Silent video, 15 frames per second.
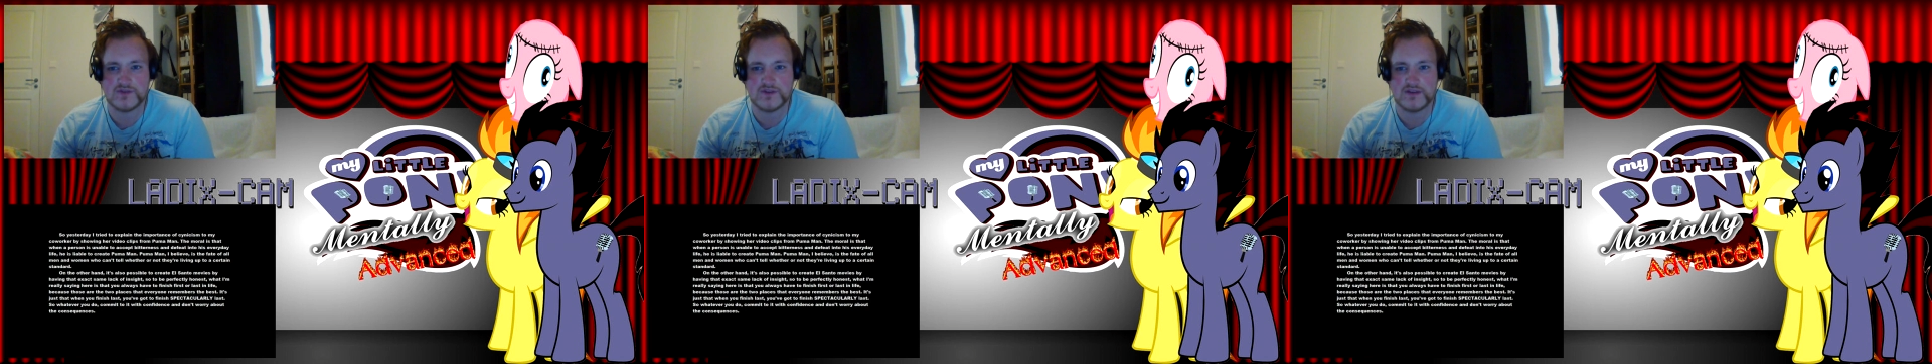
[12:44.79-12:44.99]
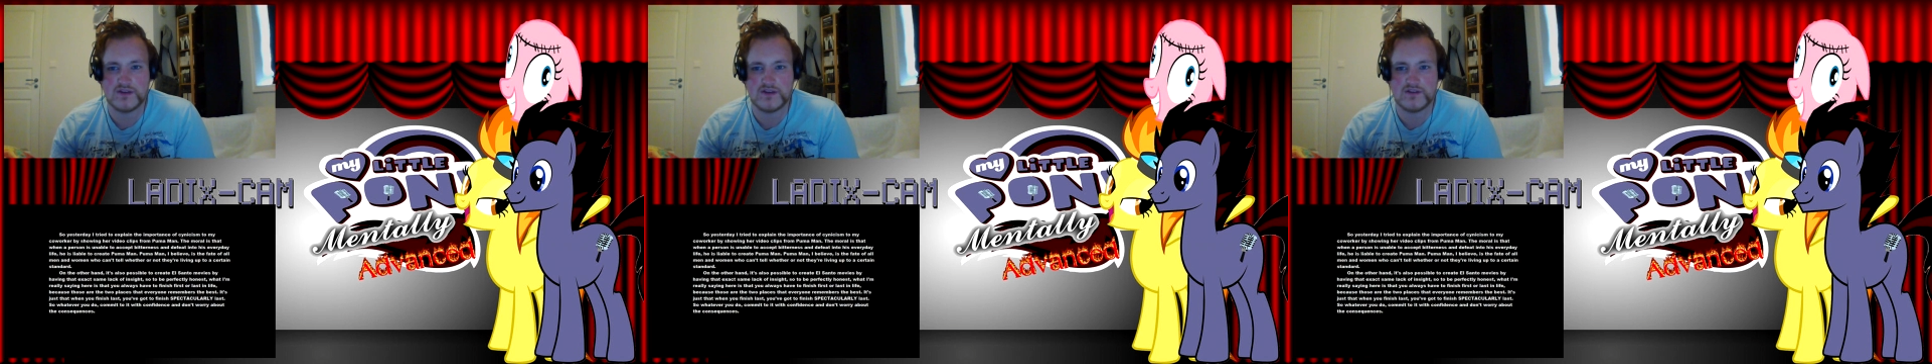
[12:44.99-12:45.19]

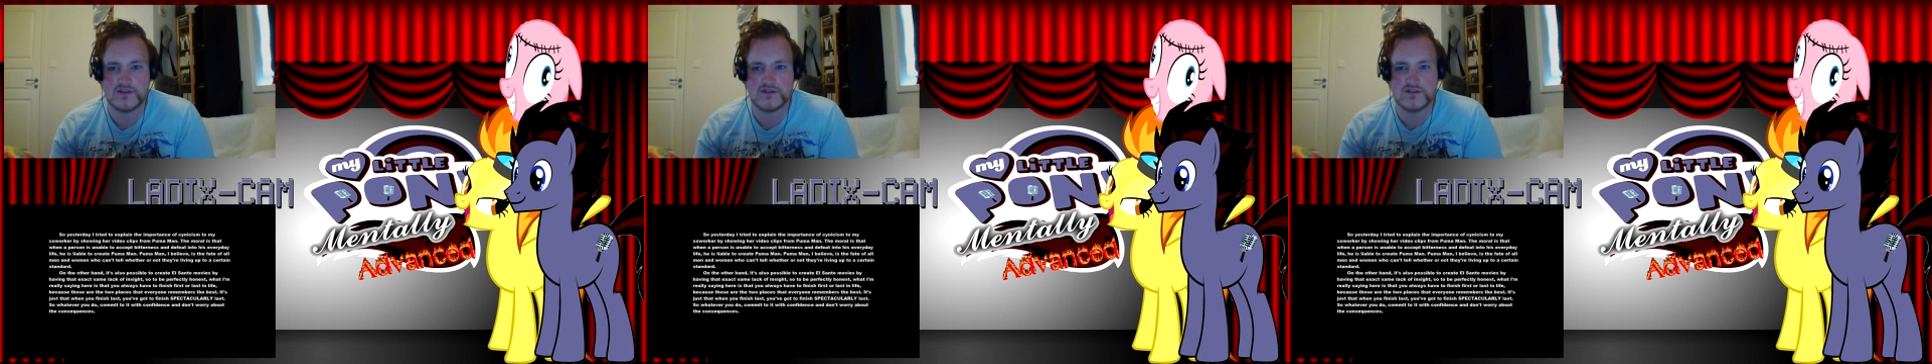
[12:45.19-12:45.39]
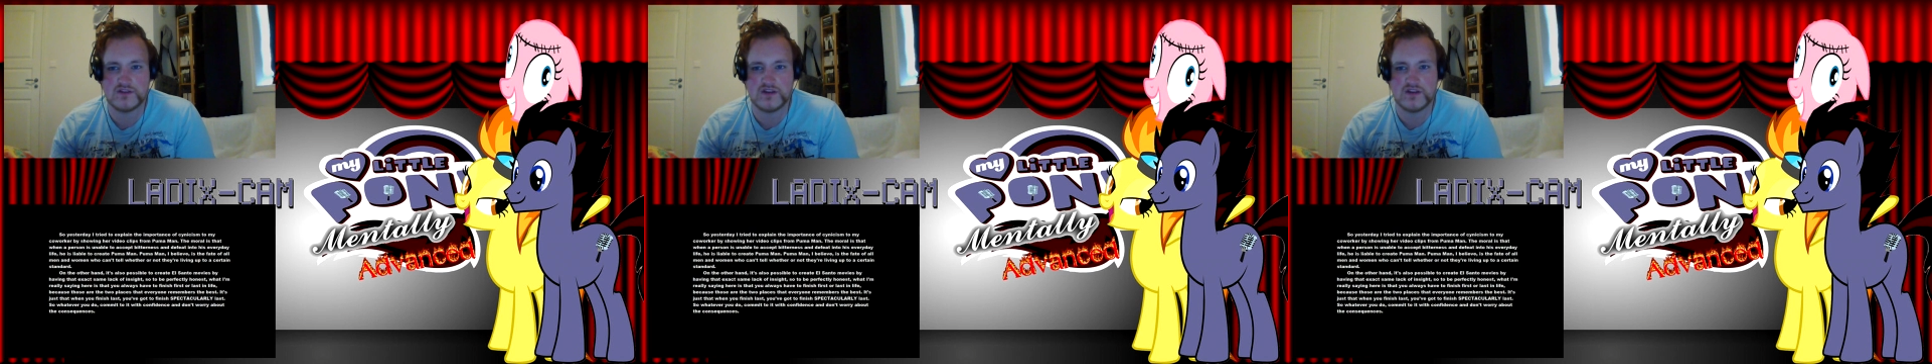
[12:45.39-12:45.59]
it
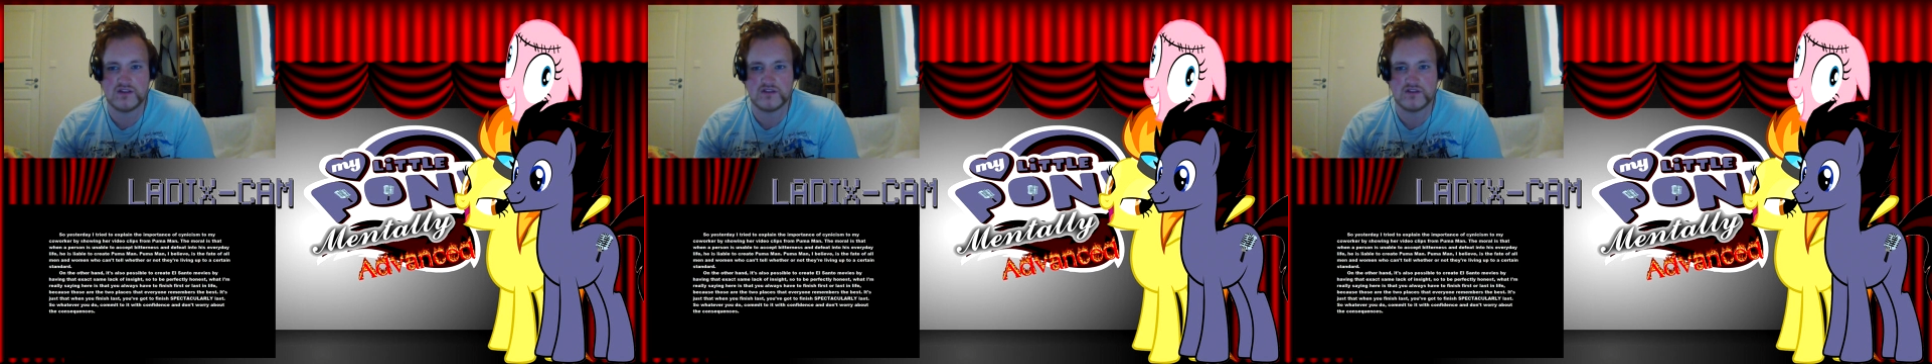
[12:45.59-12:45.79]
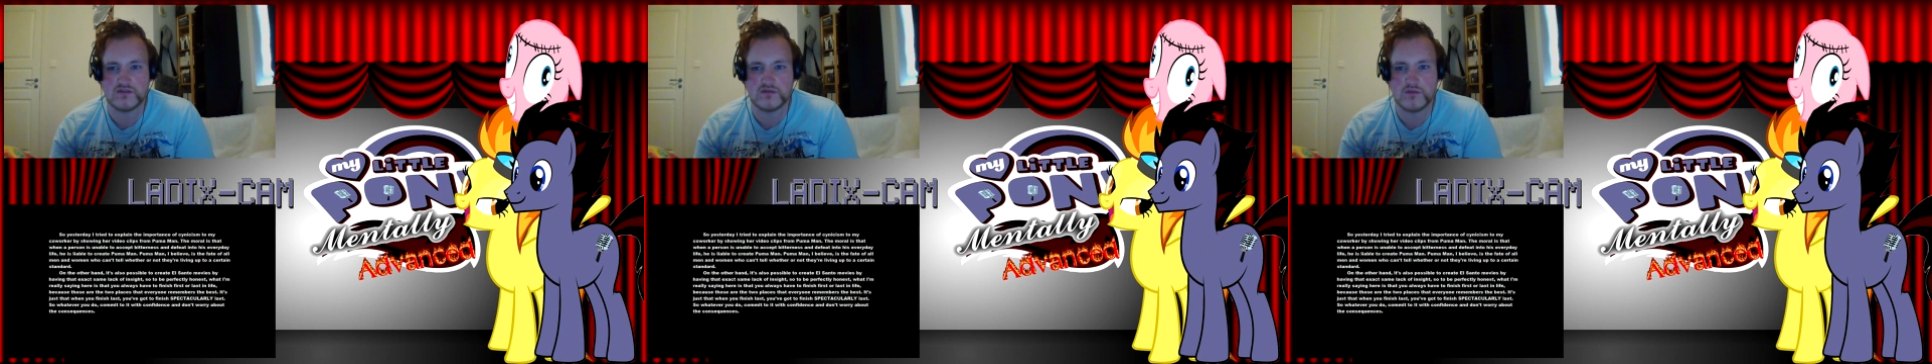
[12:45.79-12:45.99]

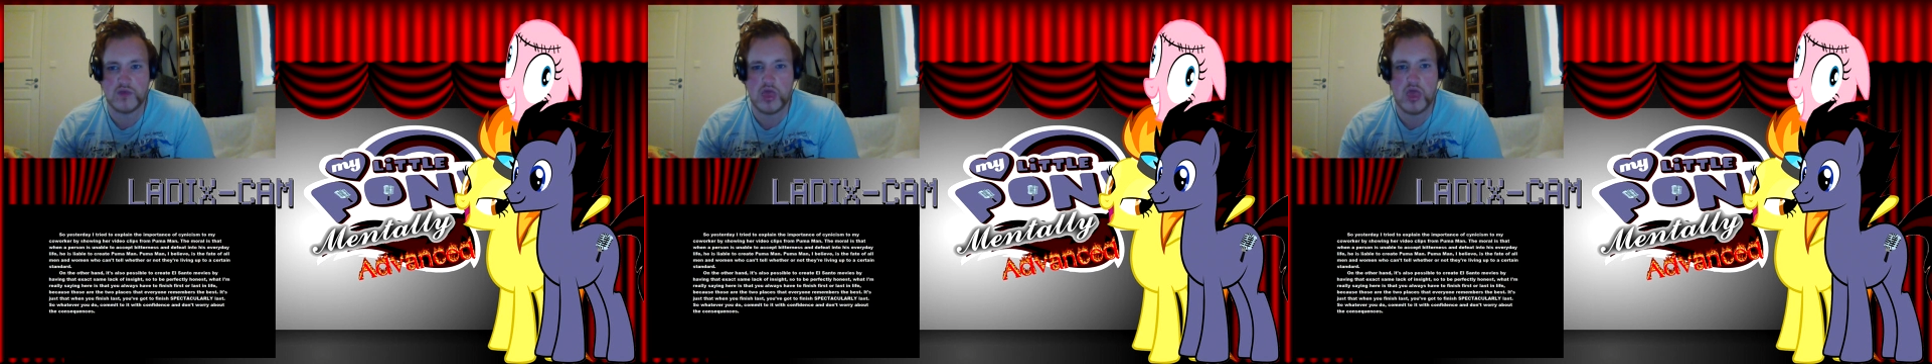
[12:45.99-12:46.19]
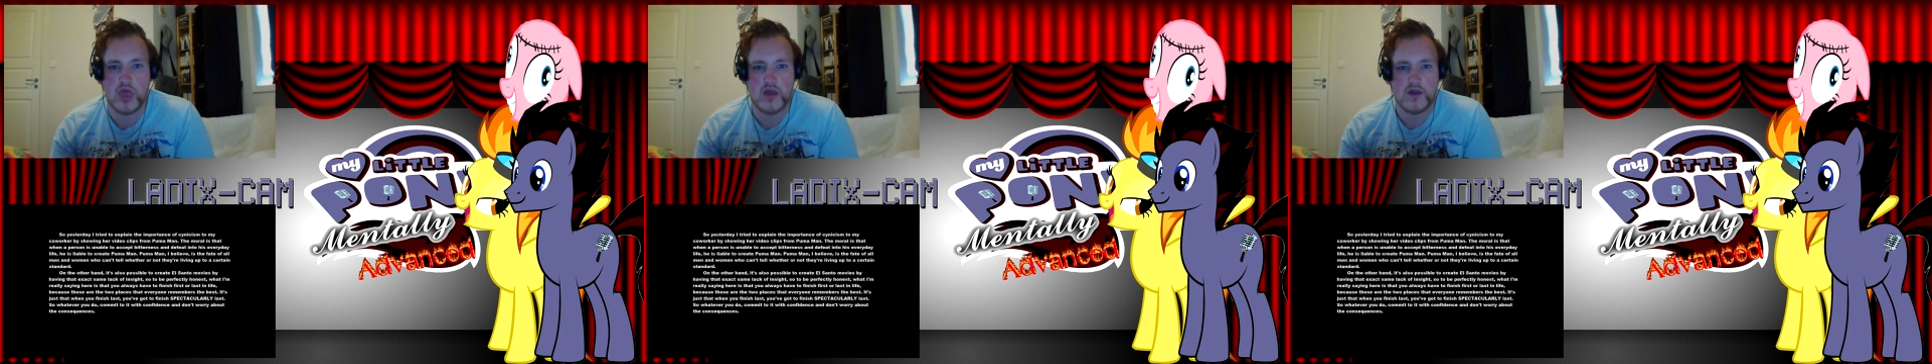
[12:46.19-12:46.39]

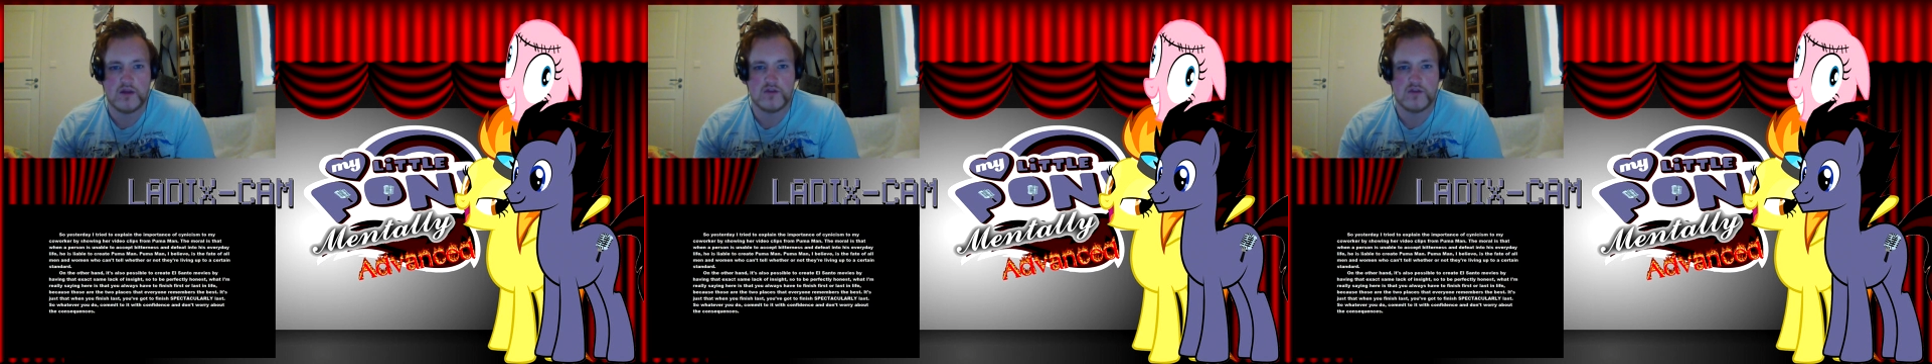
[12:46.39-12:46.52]
to